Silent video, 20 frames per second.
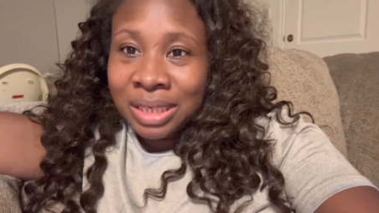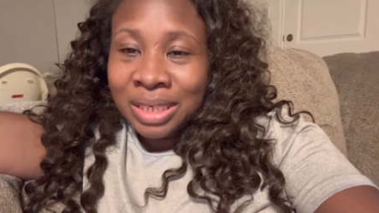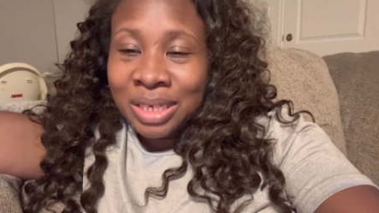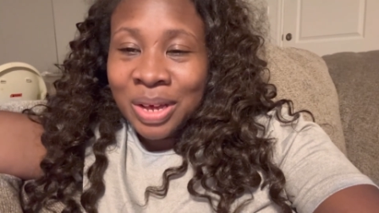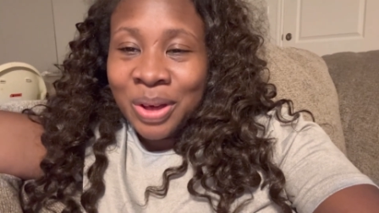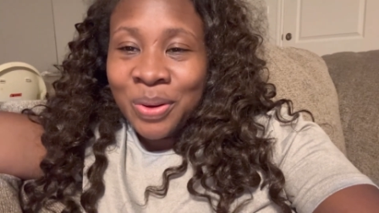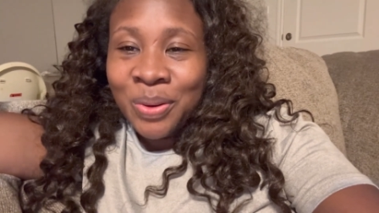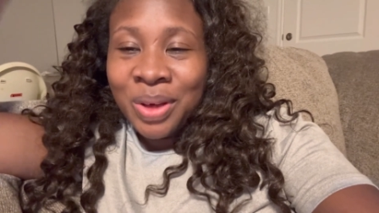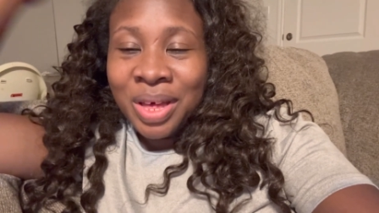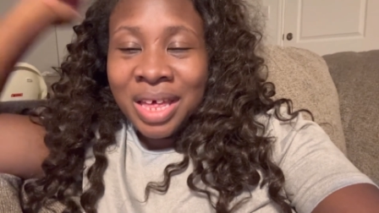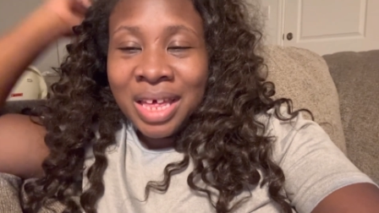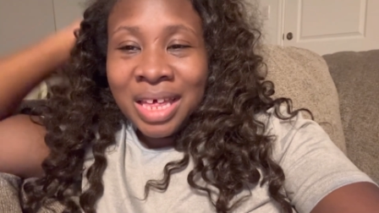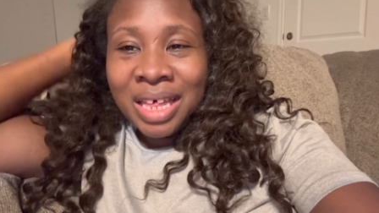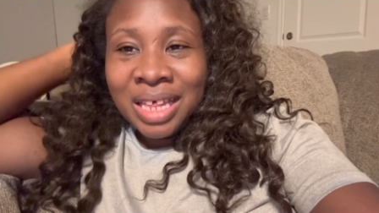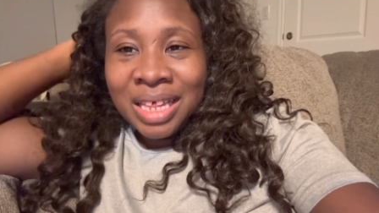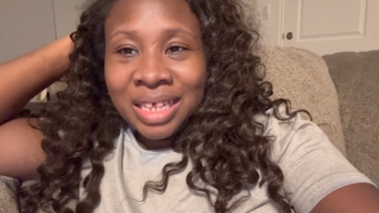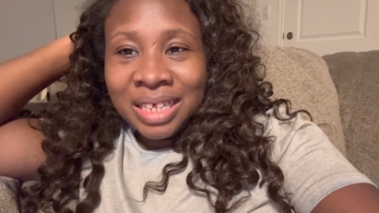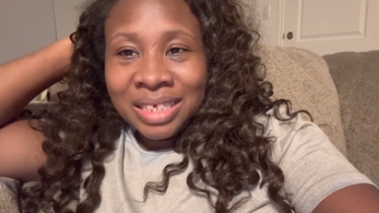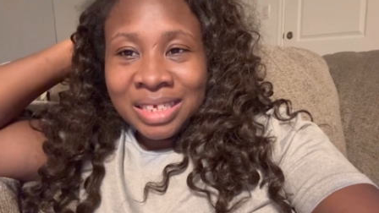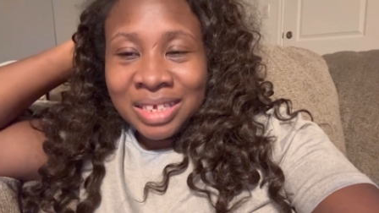So
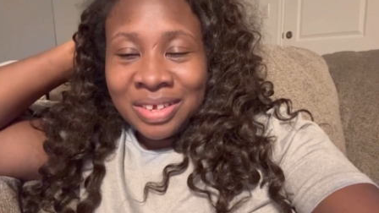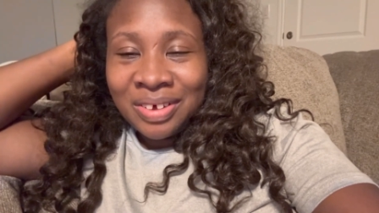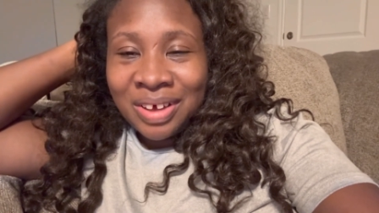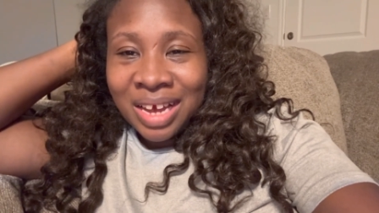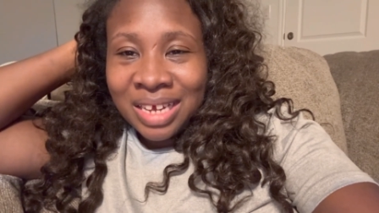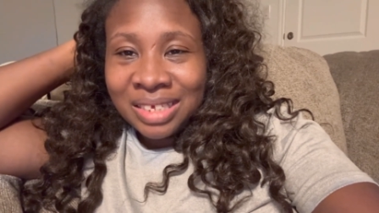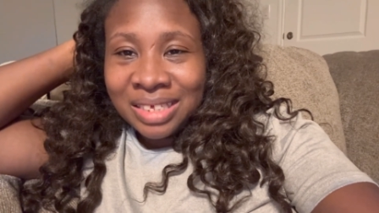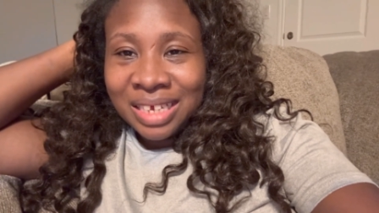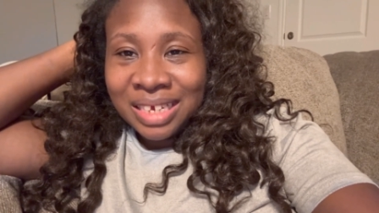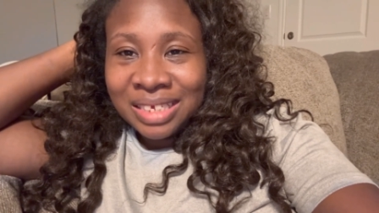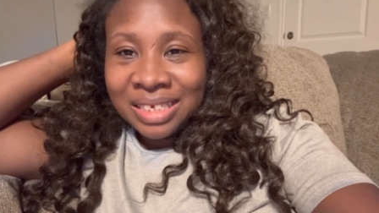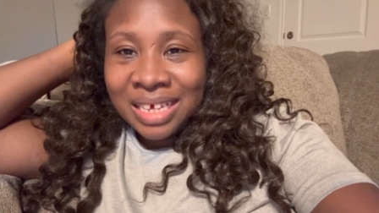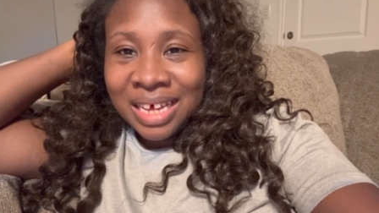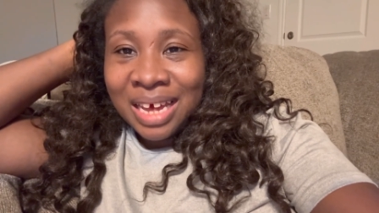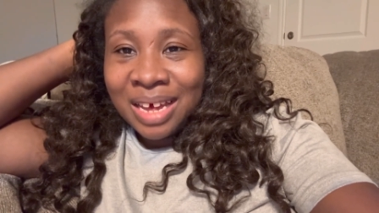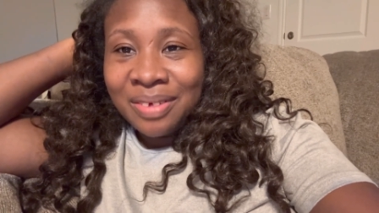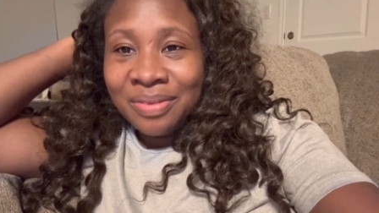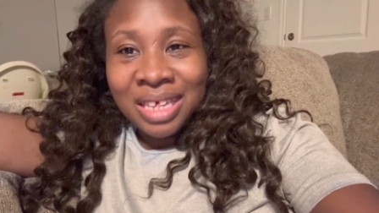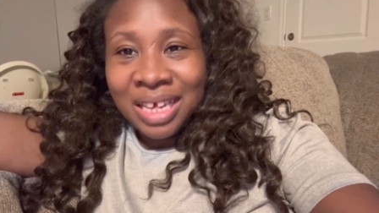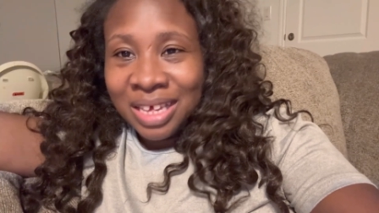see you guys next
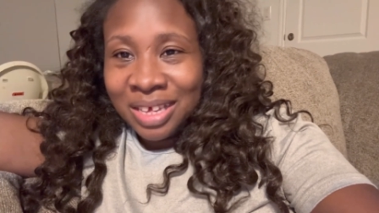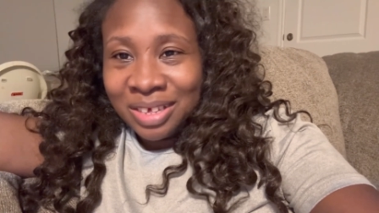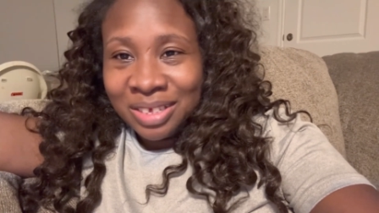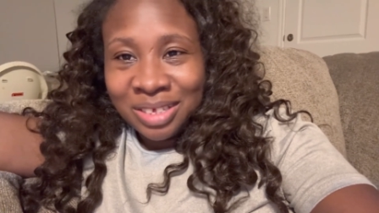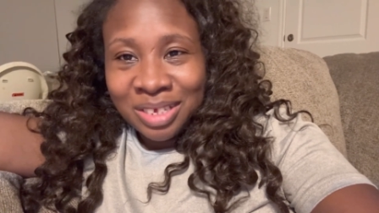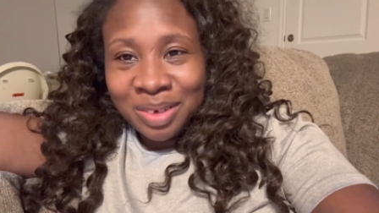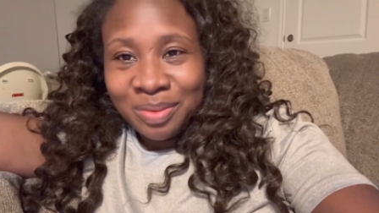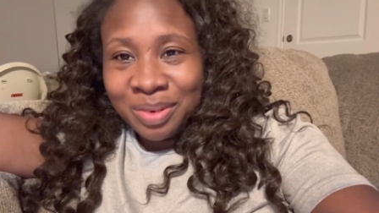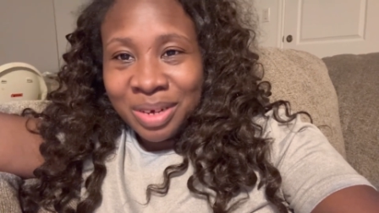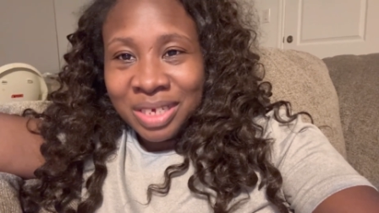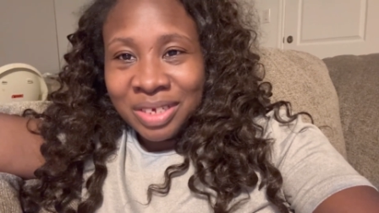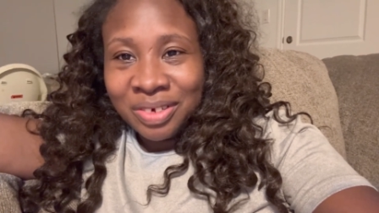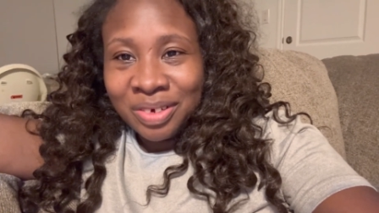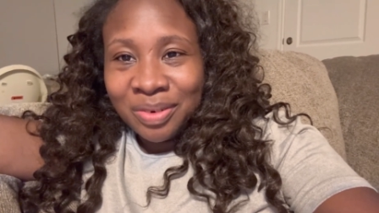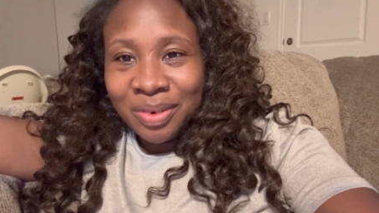time. Thank you so much for